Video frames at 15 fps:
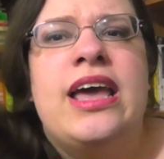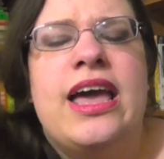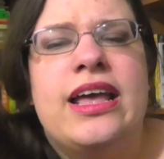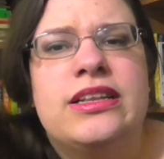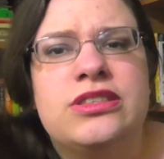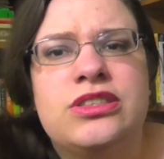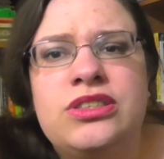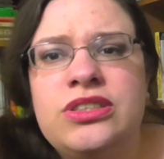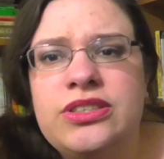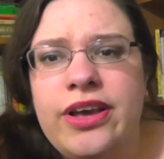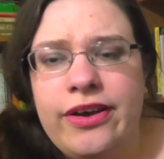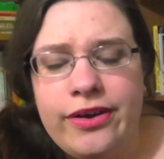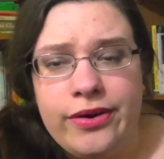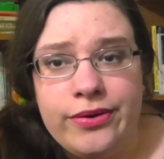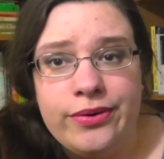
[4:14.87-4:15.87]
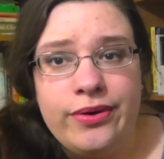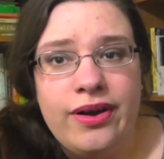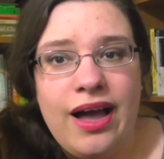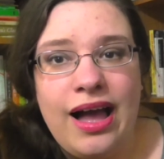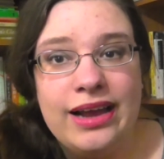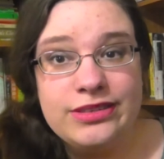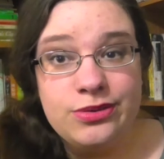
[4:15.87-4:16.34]
And so
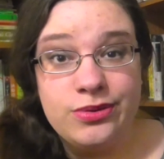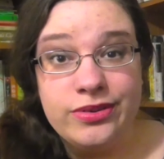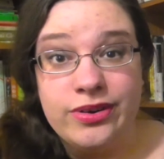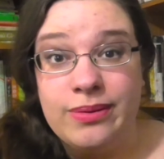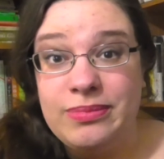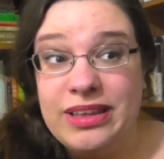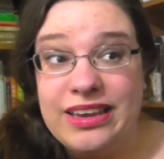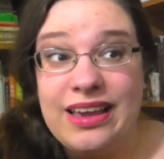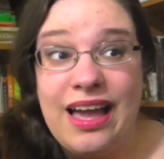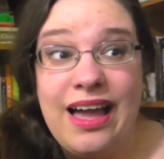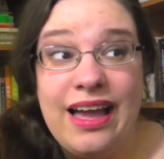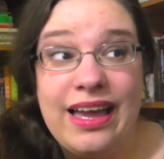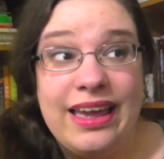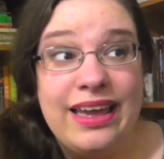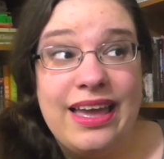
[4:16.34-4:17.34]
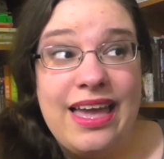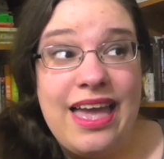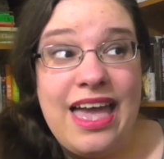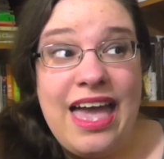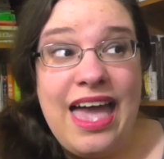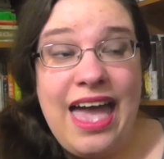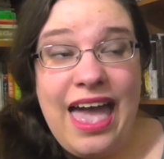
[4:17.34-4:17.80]
I told her, I'm like, I
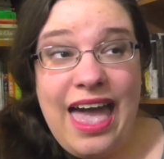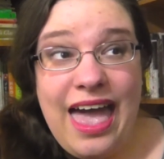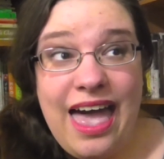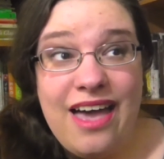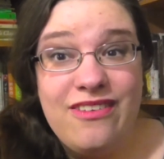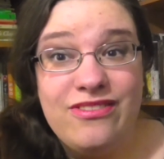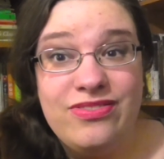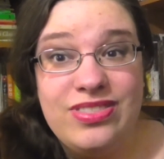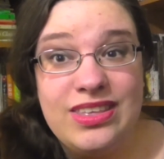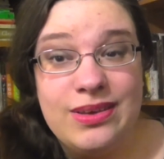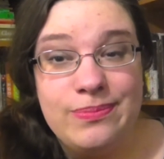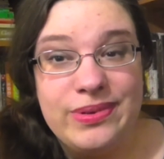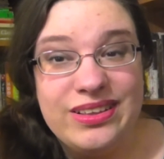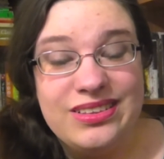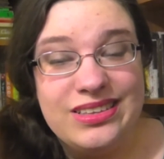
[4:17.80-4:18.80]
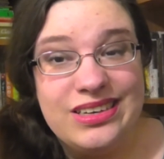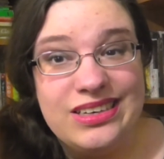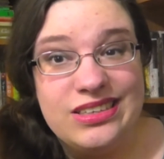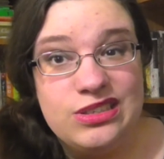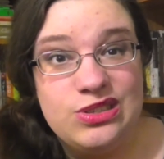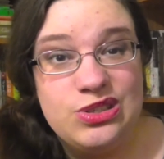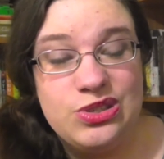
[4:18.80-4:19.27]
have the
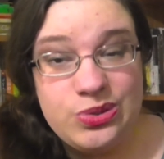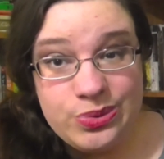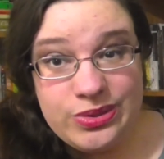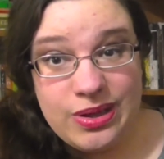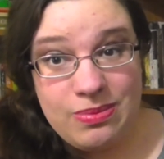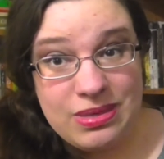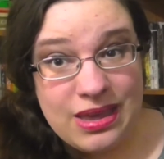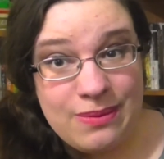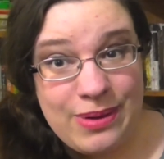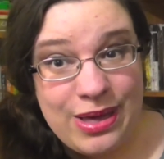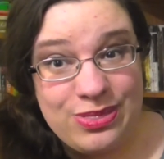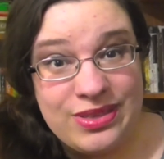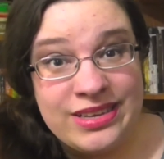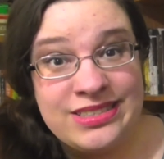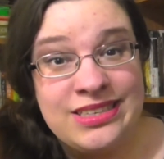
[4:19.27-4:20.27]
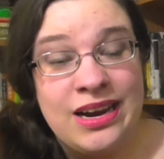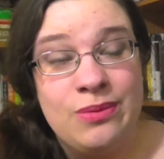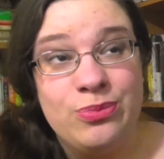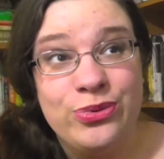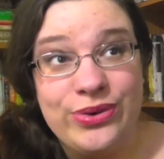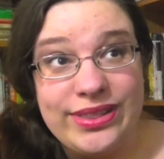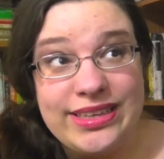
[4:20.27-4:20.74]
ability to do something about this and
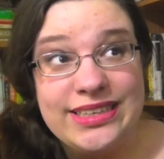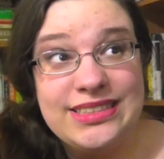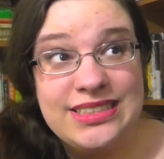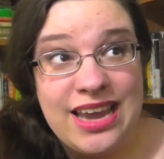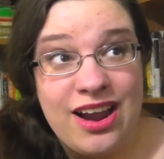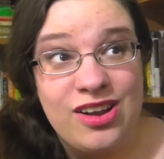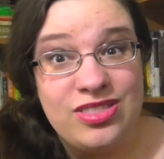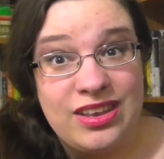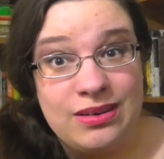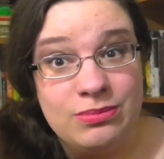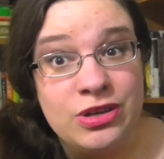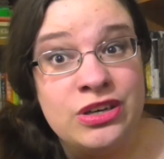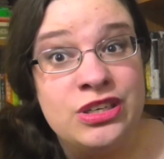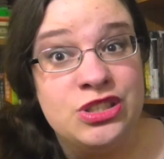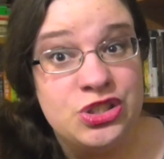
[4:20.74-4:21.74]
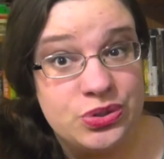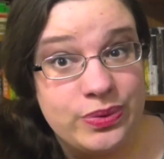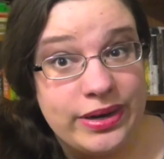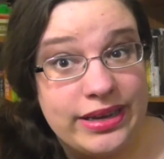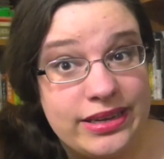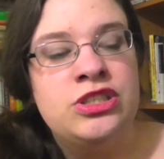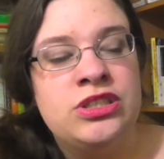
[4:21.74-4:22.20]
I'm really scared that I'm gonna do
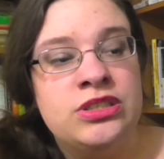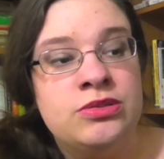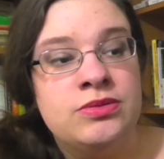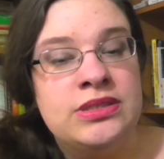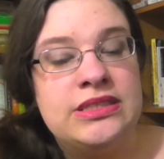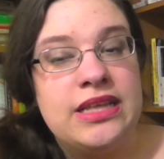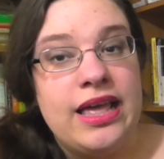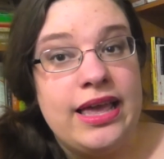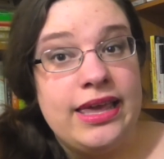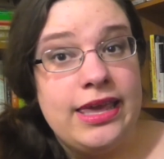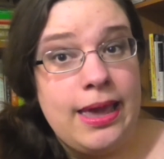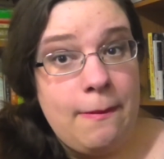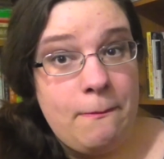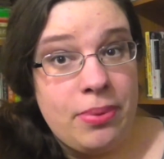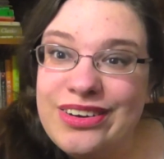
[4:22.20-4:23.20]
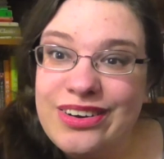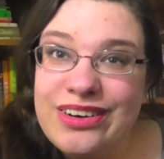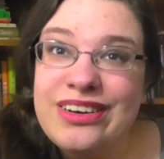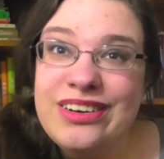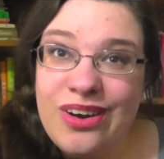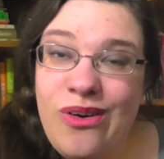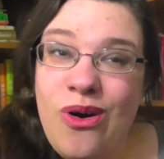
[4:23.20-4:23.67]
it. She was like, yep, you're
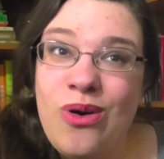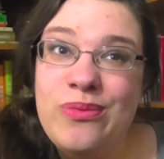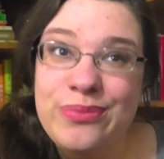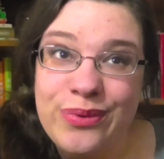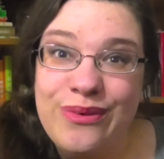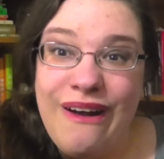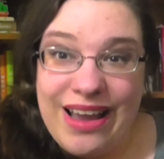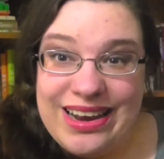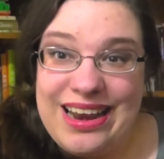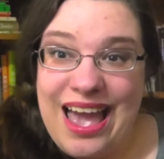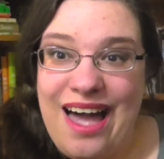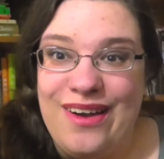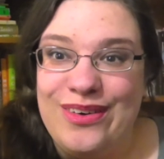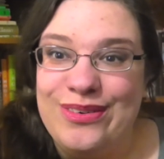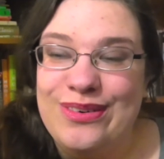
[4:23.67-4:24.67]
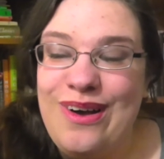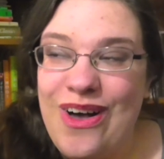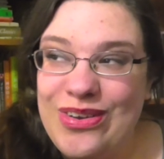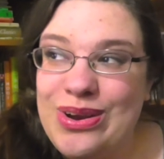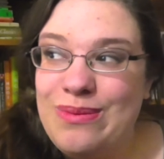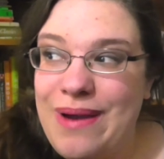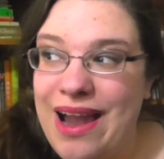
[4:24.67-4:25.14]
gonna go home right now.
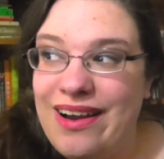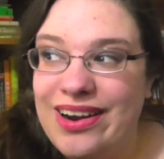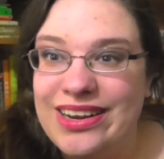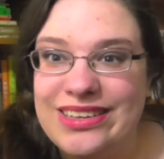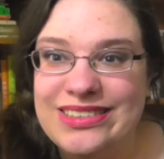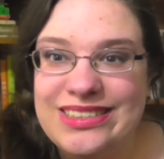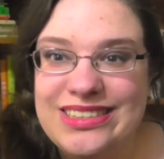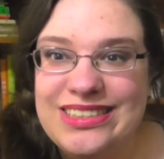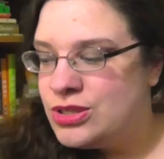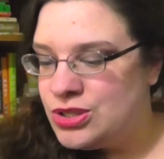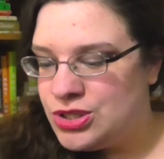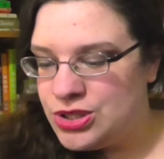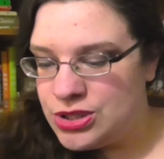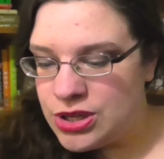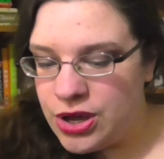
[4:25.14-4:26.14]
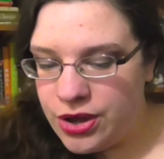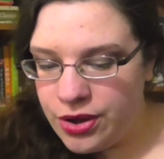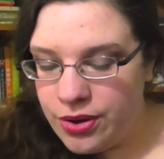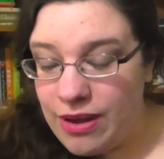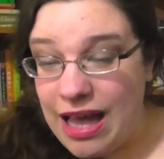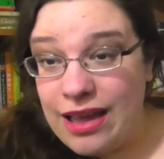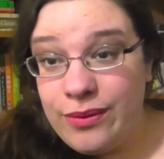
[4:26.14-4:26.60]
Call your parents.
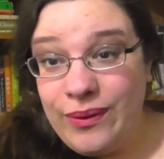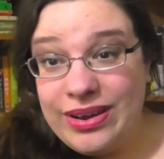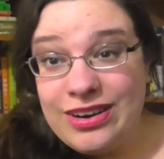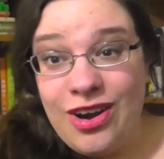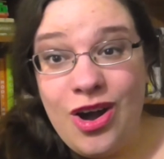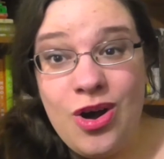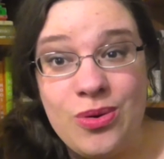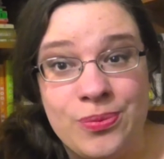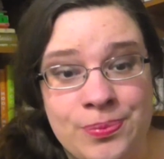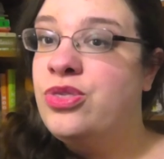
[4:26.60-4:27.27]
So I went home.